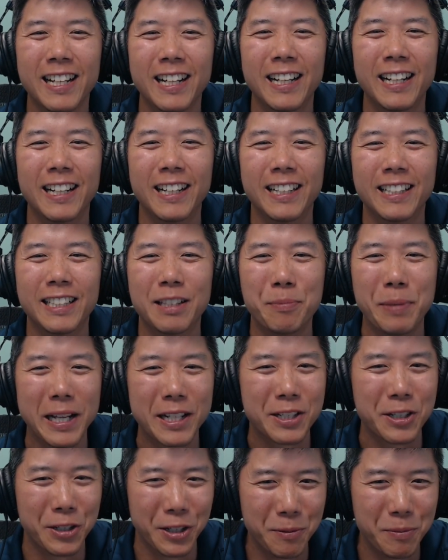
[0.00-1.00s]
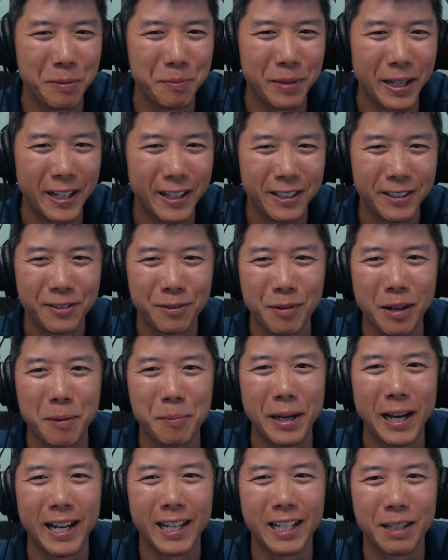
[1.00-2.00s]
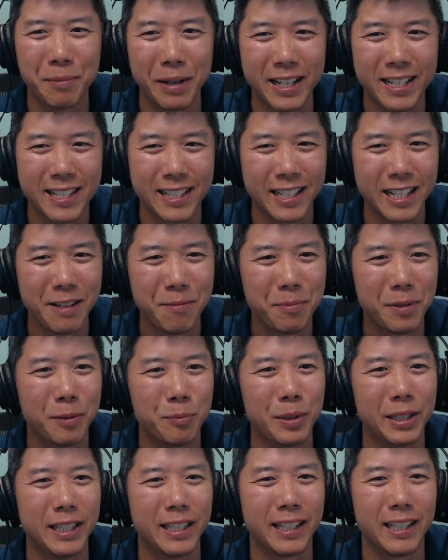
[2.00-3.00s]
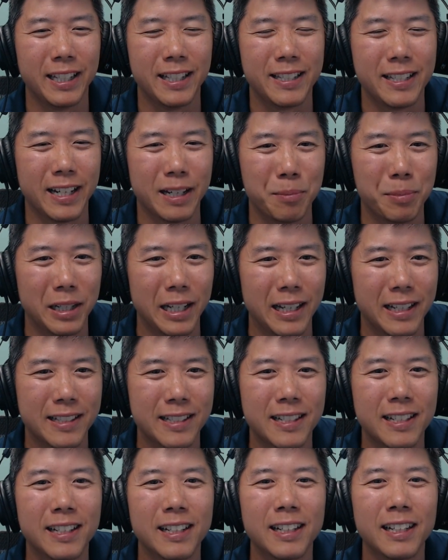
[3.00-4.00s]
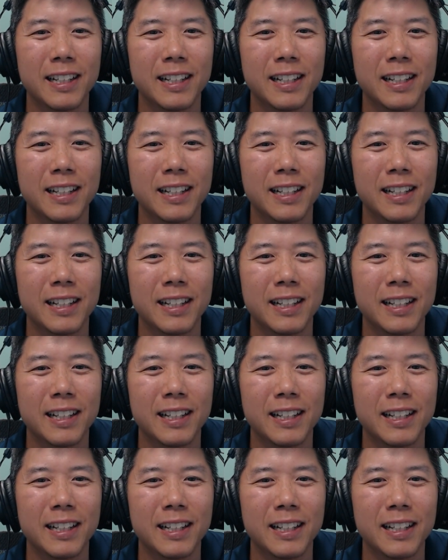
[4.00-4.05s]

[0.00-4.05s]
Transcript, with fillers: Uh, the beds could have been better for my back and my sleep, but the kids had a blast.